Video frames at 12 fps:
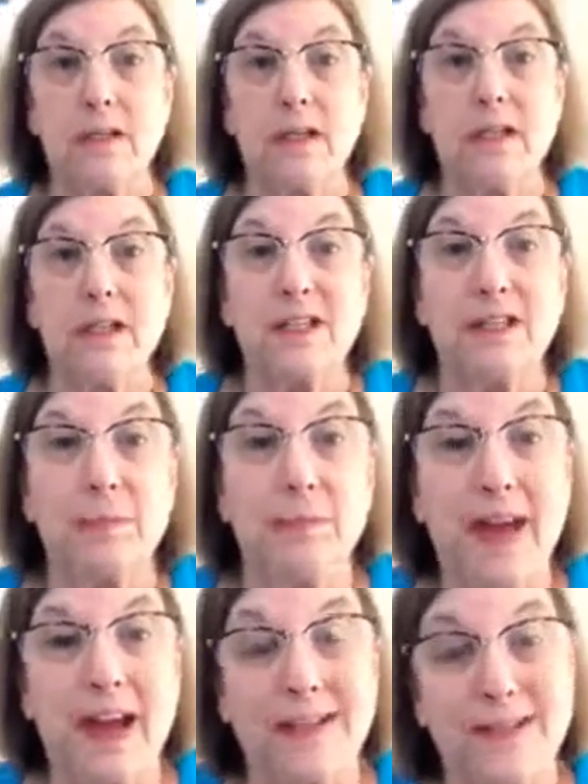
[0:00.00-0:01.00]
it's
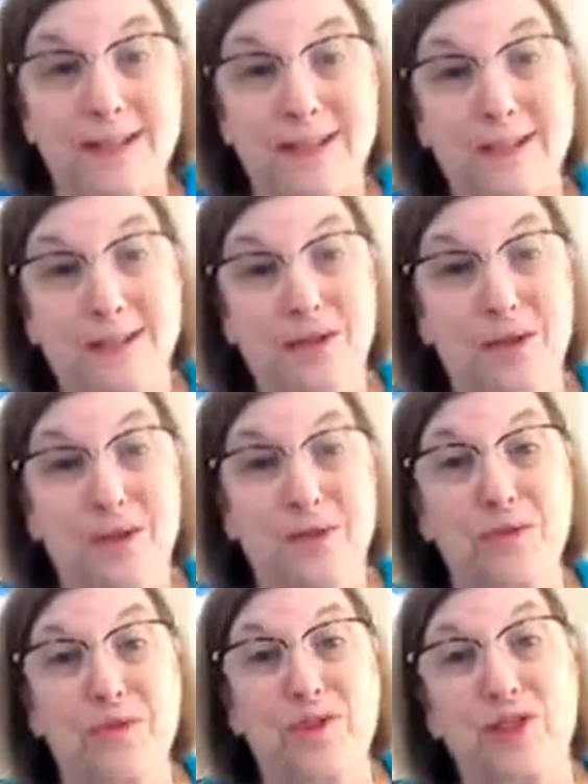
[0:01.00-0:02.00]
best
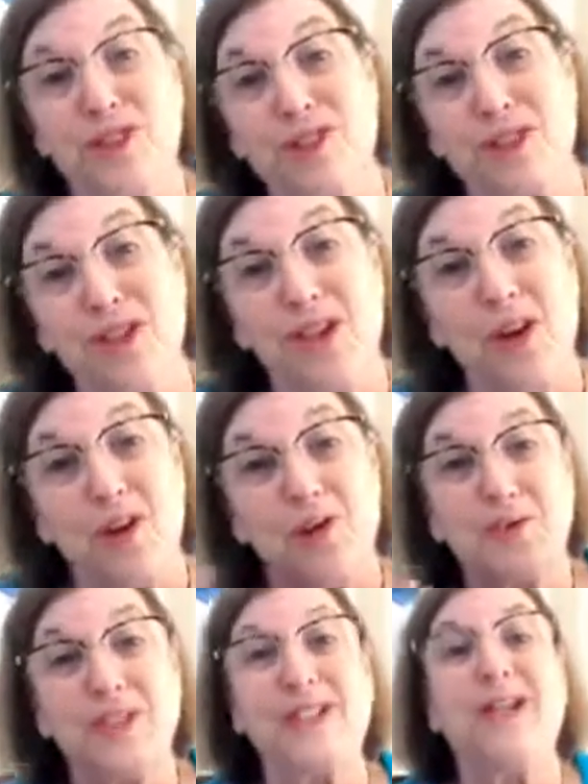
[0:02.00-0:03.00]
to
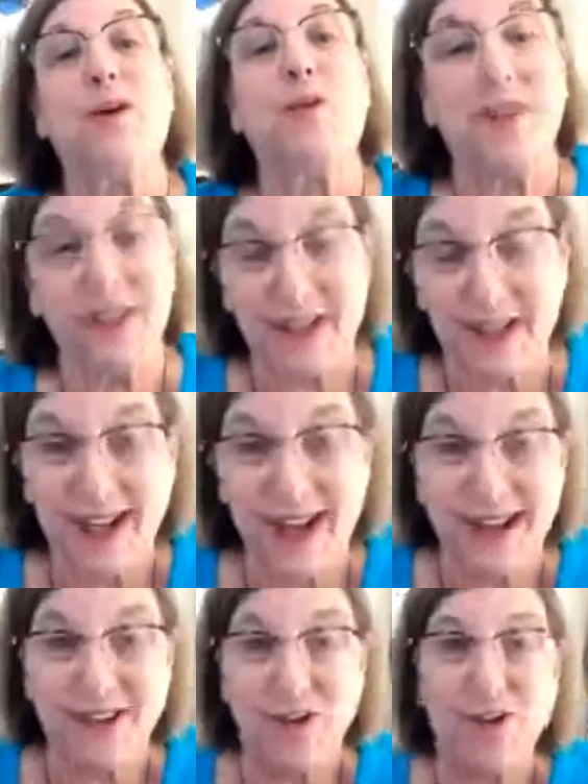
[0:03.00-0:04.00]
deal with it
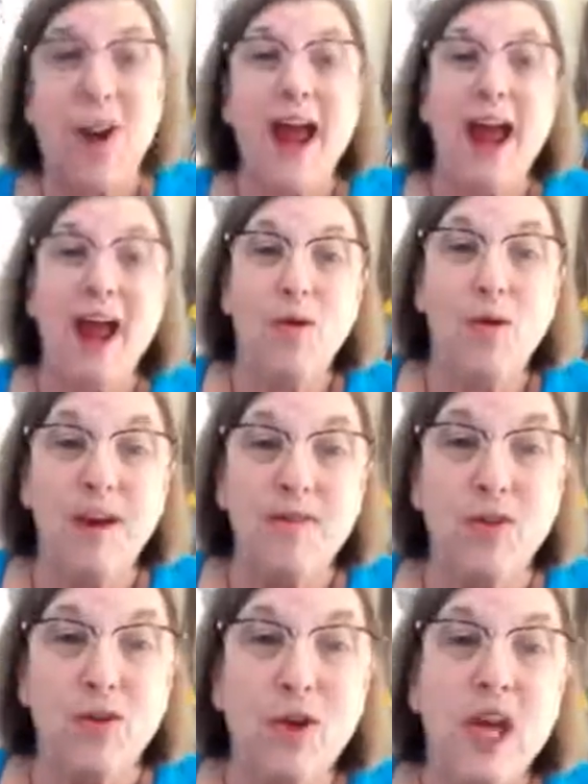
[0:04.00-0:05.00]
later.
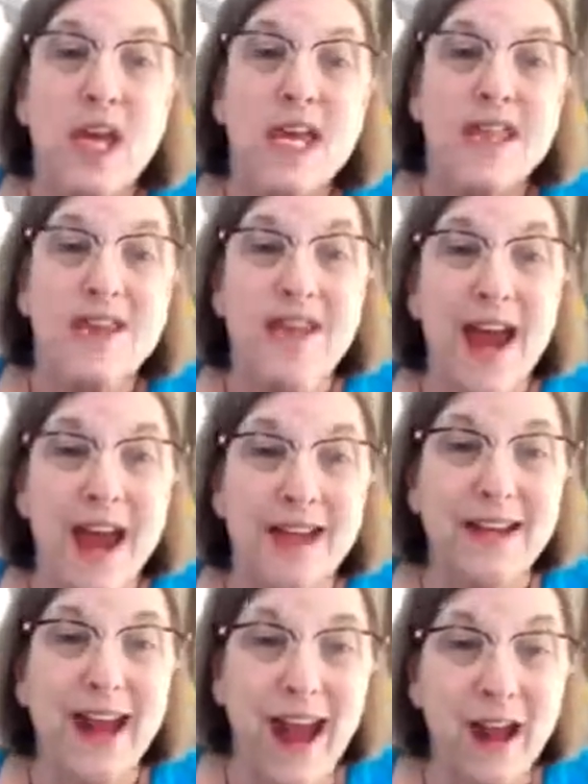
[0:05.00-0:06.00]
However, that
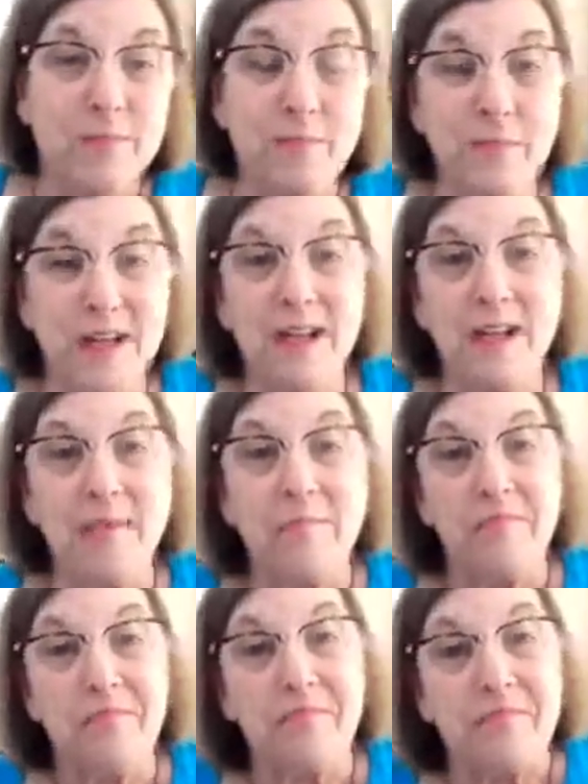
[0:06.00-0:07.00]
can be
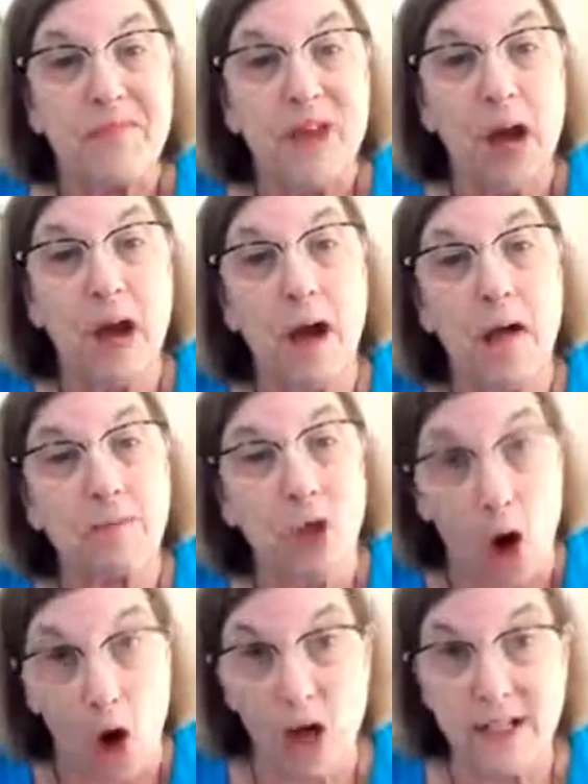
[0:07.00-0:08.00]

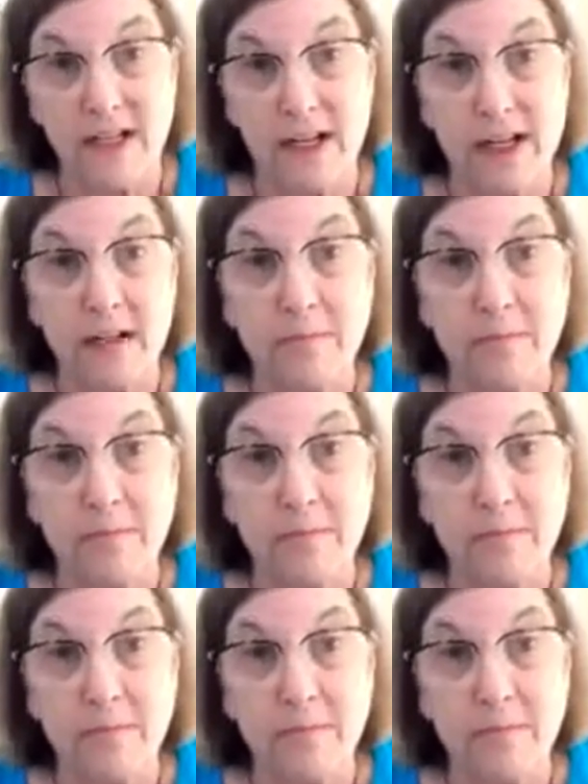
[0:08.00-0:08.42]
costly.